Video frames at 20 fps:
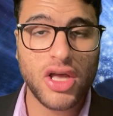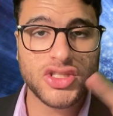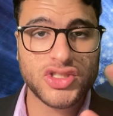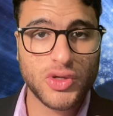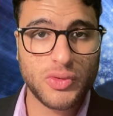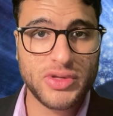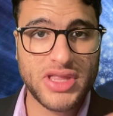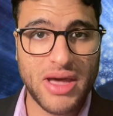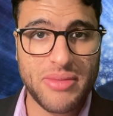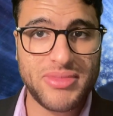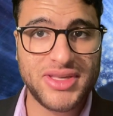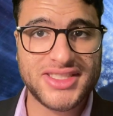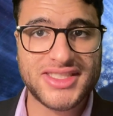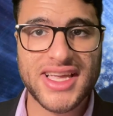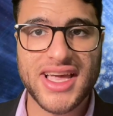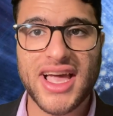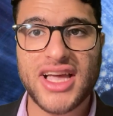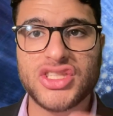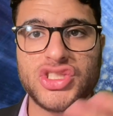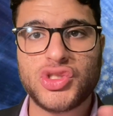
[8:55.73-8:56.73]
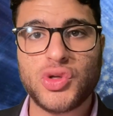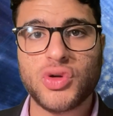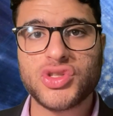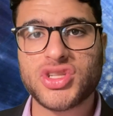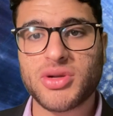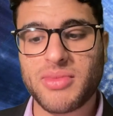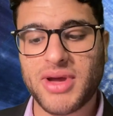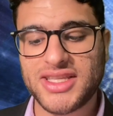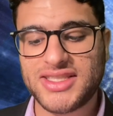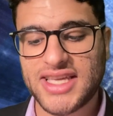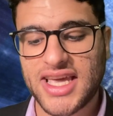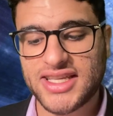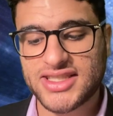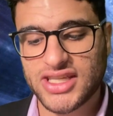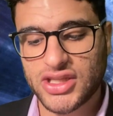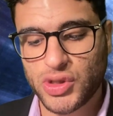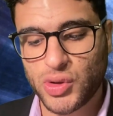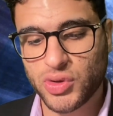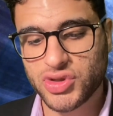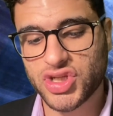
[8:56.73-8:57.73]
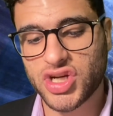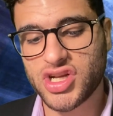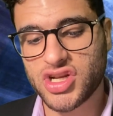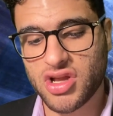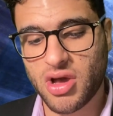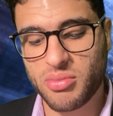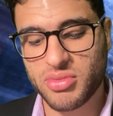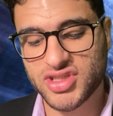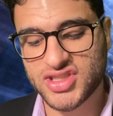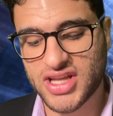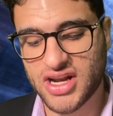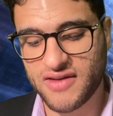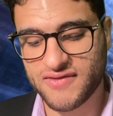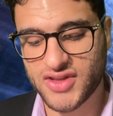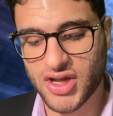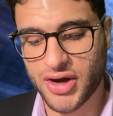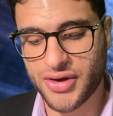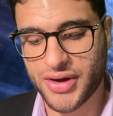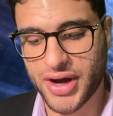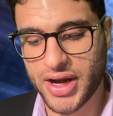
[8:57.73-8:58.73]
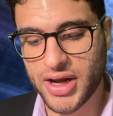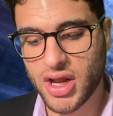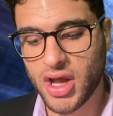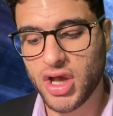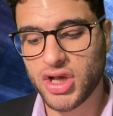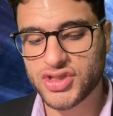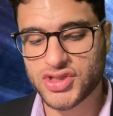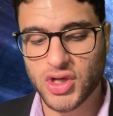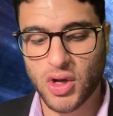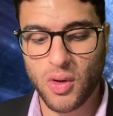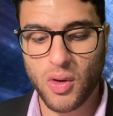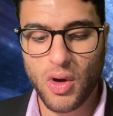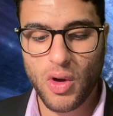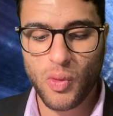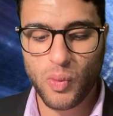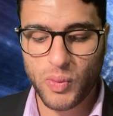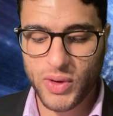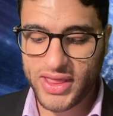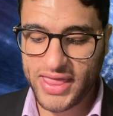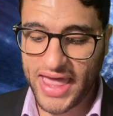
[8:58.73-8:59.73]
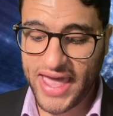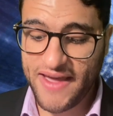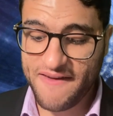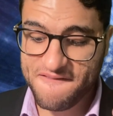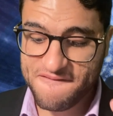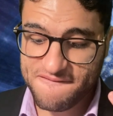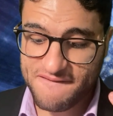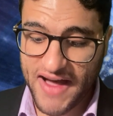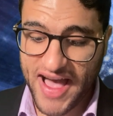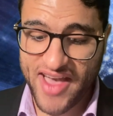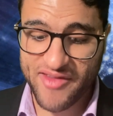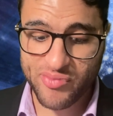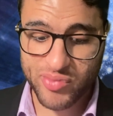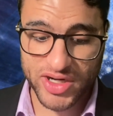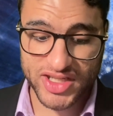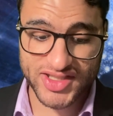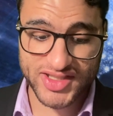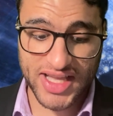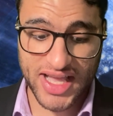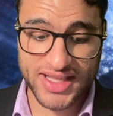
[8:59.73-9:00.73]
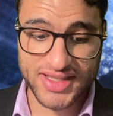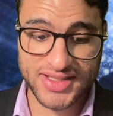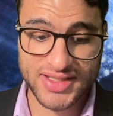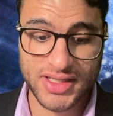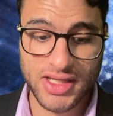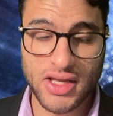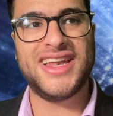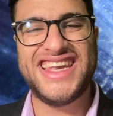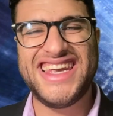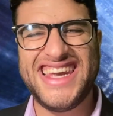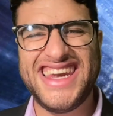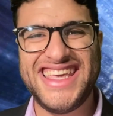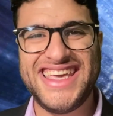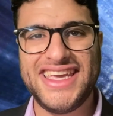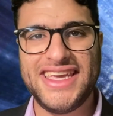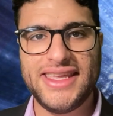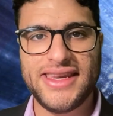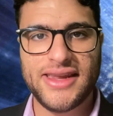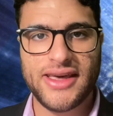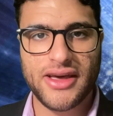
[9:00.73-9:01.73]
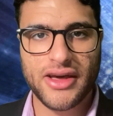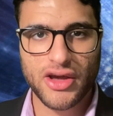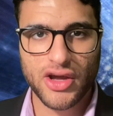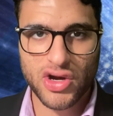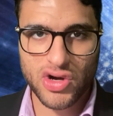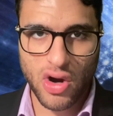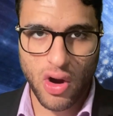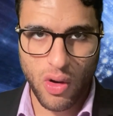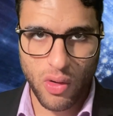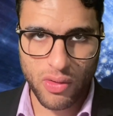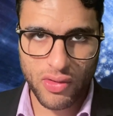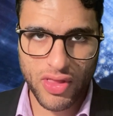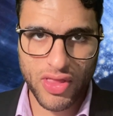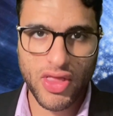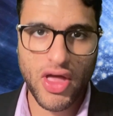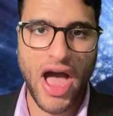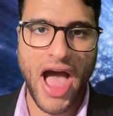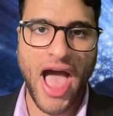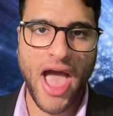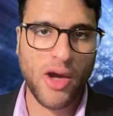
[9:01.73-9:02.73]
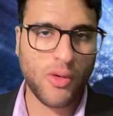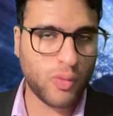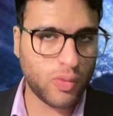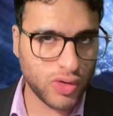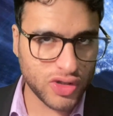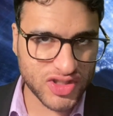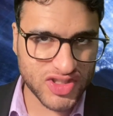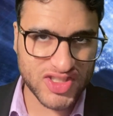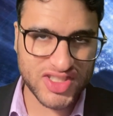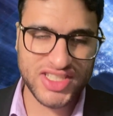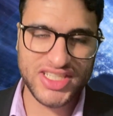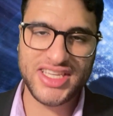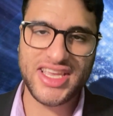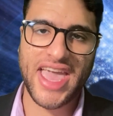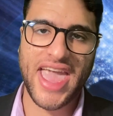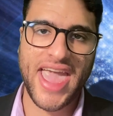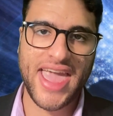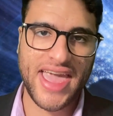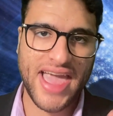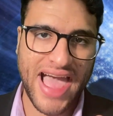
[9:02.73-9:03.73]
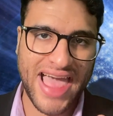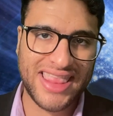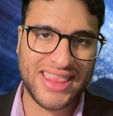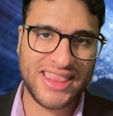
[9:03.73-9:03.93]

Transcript: So with that being said, guys, those are my takes, and those are the numbers that I've done, right? So with a 5% lean growth, I would see at